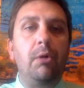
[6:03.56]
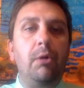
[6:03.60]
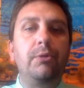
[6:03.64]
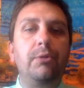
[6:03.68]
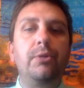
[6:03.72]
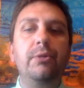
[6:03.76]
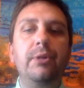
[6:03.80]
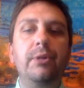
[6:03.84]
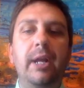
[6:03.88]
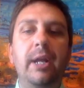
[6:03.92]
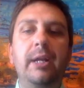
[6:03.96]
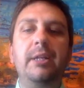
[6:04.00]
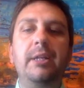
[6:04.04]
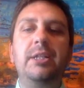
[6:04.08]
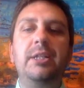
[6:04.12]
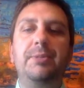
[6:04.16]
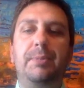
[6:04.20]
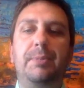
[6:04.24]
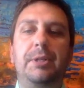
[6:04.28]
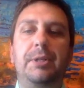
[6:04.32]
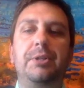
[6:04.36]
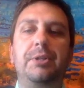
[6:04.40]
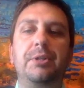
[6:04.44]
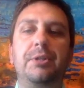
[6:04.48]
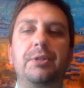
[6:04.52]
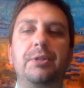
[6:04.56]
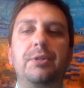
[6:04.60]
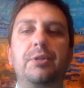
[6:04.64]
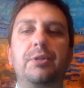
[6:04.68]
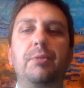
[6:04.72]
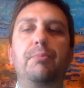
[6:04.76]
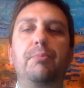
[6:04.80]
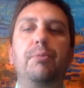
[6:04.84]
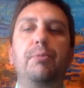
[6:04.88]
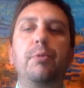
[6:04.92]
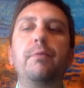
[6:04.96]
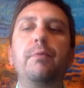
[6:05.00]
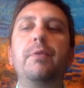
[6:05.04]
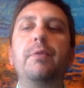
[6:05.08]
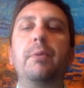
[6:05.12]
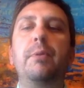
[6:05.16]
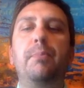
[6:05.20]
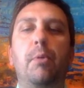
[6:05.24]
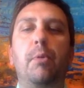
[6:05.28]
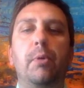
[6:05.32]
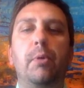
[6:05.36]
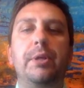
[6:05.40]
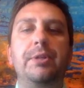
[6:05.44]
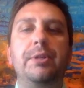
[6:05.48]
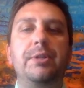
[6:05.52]
alternating speeches to prove their
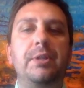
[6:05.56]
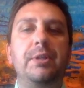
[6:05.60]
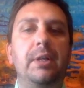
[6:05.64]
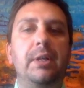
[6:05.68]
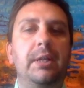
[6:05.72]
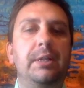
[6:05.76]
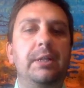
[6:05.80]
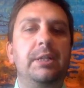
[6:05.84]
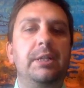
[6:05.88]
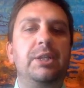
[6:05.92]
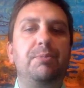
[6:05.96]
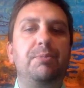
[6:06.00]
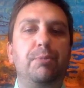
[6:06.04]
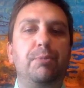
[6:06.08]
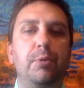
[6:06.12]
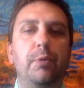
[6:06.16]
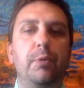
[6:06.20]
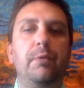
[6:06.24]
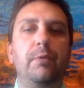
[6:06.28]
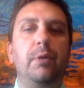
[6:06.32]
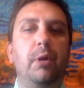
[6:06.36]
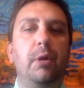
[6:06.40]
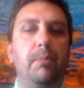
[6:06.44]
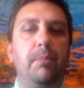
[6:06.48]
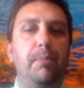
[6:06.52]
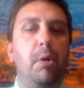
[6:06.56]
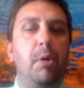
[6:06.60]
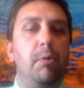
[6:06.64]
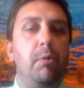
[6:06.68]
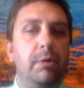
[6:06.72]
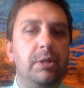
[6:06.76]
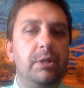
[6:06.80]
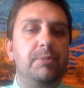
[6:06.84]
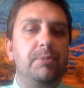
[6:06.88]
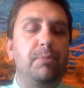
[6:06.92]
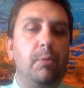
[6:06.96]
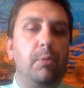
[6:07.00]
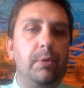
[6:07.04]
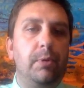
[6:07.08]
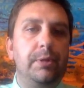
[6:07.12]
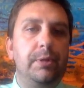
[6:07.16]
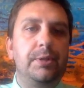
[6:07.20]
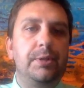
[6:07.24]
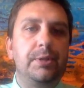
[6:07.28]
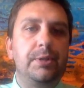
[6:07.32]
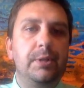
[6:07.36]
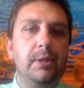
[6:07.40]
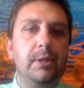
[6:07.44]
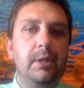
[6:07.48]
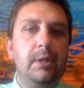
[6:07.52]
points and disprove their opponent's
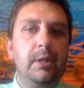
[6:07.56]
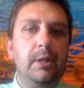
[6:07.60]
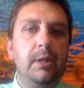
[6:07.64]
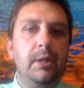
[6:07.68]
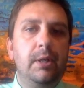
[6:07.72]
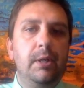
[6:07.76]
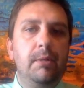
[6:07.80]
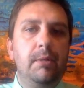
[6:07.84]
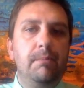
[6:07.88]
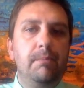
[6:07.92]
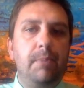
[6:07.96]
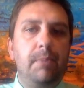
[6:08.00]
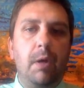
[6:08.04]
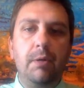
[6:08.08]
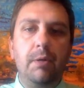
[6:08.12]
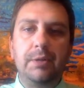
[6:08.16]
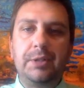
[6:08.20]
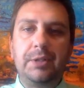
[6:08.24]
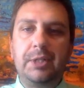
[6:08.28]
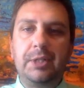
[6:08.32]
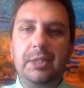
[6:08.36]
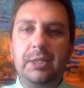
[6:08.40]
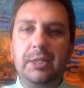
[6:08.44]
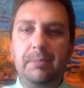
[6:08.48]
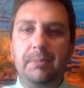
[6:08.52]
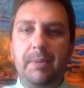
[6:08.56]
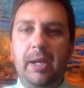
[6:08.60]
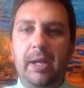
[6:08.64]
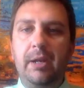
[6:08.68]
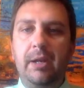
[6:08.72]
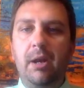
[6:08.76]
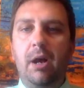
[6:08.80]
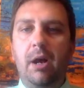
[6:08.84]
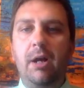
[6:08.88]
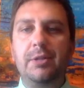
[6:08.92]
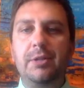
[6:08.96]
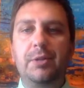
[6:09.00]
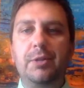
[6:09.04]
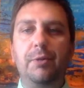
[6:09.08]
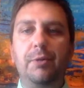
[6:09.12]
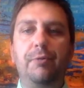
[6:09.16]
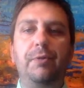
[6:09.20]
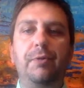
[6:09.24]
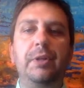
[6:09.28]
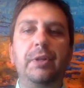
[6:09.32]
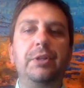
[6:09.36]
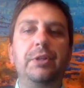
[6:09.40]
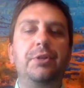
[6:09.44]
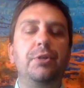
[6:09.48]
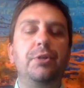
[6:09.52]
points. Policy debate also
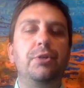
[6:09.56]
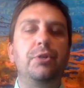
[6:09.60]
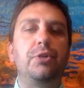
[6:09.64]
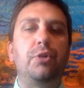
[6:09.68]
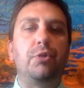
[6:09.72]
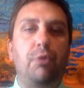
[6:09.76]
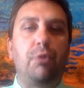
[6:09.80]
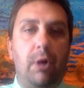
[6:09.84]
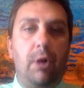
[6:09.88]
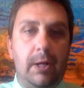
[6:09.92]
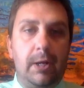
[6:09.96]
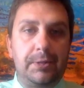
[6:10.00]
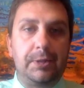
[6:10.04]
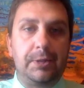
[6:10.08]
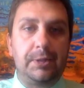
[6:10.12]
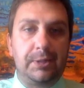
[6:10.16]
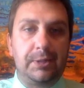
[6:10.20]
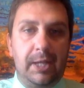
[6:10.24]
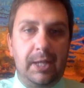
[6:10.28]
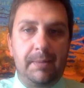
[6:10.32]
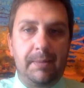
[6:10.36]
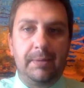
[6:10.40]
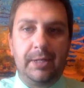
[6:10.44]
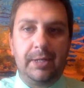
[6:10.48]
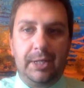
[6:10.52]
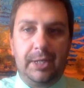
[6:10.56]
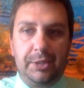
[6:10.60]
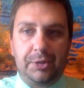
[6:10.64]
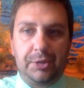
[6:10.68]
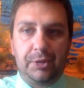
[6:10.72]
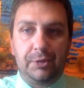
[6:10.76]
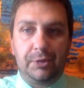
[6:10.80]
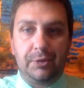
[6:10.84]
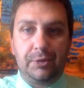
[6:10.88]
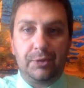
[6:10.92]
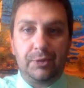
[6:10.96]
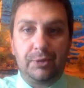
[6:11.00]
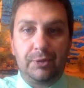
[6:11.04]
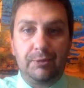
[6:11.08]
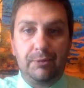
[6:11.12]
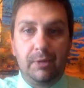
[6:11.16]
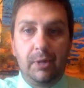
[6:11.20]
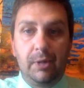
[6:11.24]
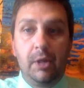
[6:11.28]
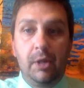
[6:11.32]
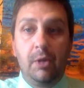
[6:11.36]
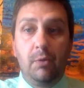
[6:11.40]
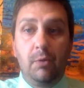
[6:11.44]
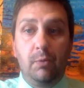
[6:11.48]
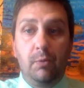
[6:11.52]
features cross-examinations,
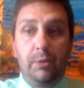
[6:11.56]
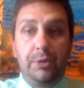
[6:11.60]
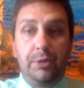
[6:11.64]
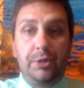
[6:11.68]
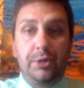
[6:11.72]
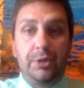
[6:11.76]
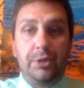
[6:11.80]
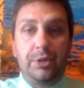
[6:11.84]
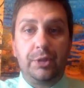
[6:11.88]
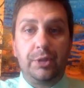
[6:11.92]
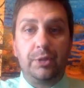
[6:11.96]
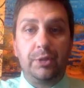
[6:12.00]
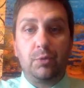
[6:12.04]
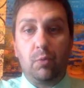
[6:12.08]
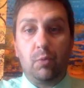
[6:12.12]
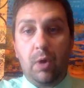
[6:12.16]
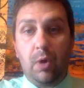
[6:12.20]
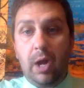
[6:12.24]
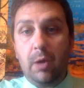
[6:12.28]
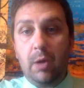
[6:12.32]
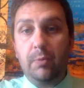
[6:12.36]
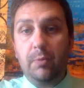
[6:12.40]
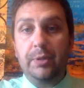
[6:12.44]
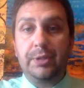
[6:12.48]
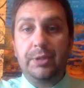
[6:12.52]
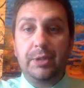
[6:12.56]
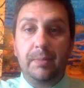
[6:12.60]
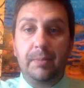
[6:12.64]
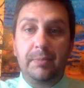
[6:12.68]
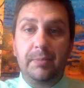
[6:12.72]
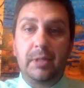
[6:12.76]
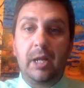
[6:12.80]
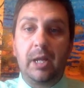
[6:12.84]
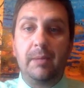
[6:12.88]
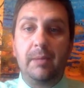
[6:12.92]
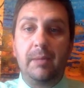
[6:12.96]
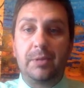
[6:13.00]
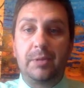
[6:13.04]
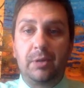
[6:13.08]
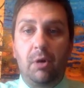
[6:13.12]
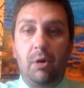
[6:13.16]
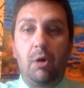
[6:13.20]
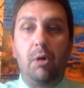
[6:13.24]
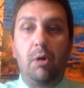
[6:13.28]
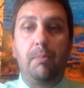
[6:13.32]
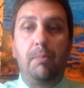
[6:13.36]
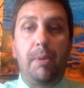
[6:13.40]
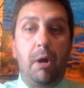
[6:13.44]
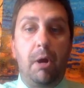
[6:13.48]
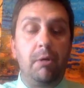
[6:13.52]
which is why we sometimes
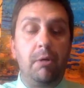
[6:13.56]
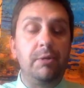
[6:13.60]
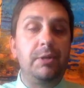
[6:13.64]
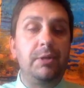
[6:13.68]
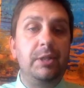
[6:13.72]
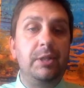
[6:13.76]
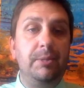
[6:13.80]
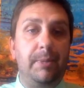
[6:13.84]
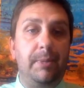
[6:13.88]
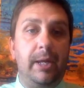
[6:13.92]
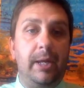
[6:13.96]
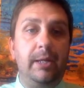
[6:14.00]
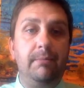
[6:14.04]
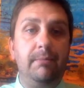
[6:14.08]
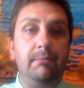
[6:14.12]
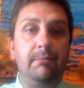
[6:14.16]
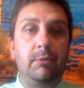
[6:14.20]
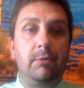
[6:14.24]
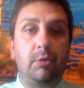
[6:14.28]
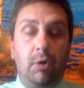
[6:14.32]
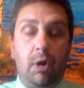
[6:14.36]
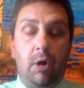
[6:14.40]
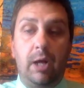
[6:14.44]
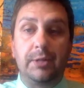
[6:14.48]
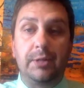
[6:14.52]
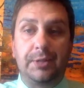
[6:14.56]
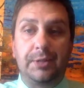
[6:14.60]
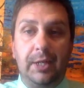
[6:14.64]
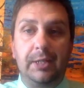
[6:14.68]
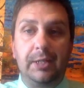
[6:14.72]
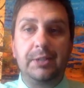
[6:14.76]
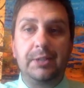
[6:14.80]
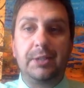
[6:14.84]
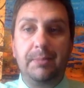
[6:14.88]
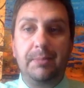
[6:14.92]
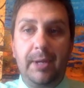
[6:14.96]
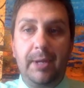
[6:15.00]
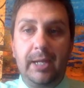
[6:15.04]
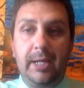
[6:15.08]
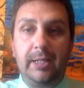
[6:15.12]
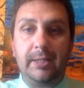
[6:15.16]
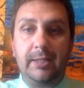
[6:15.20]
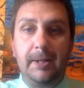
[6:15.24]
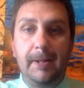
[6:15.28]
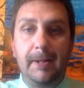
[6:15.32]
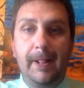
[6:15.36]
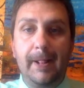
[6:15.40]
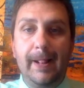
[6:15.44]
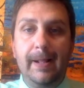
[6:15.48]
call policy debate cross-ex debate.